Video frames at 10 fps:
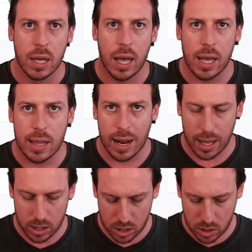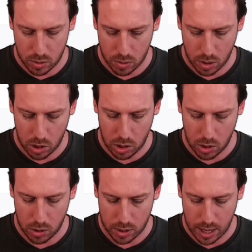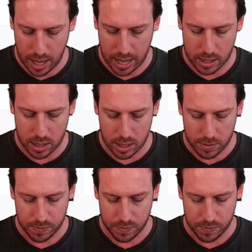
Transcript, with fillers: and let's do claude at